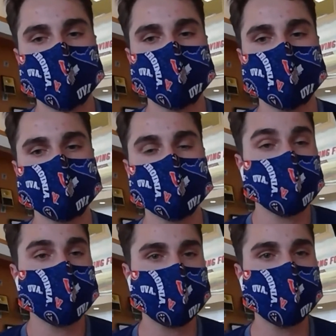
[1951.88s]

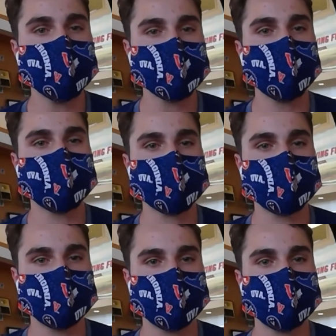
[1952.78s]
So there is
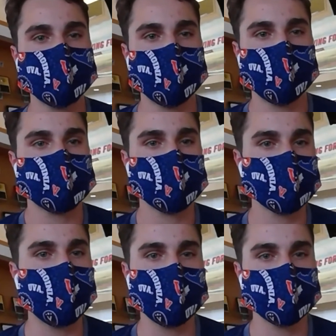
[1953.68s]
legwork to do. It's
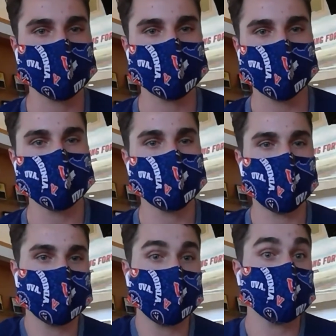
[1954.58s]
just not as
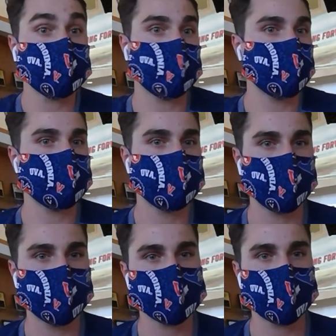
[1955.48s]
extensive as like studying
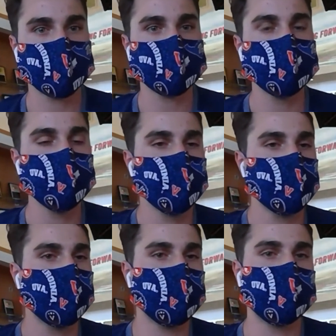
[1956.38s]
for an exam.
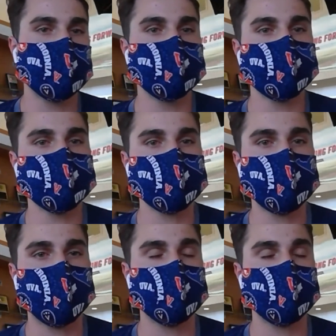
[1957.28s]

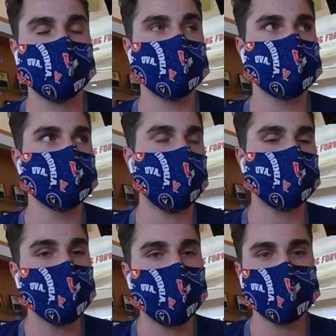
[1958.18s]
And I
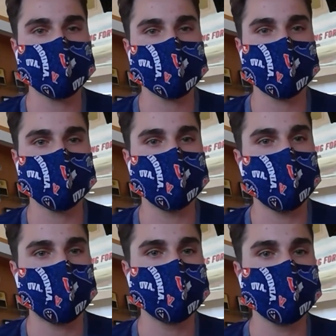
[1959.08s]
think 90% of the
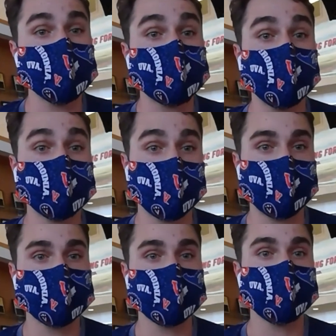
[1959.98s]
battle is being
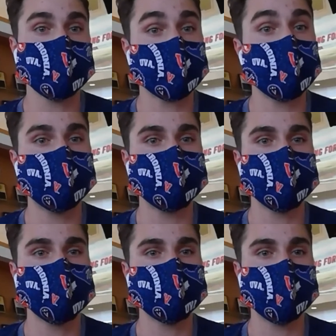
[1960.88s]
comfortable and
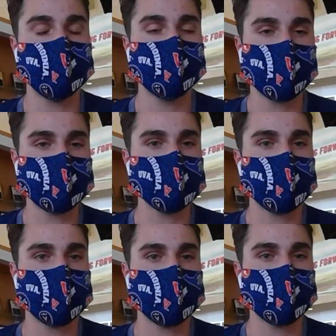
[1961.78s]
confident when you are
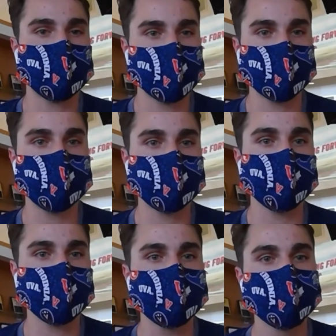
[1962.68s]
presenting it with your
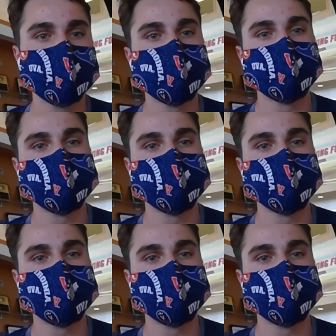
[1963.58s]
interviewer.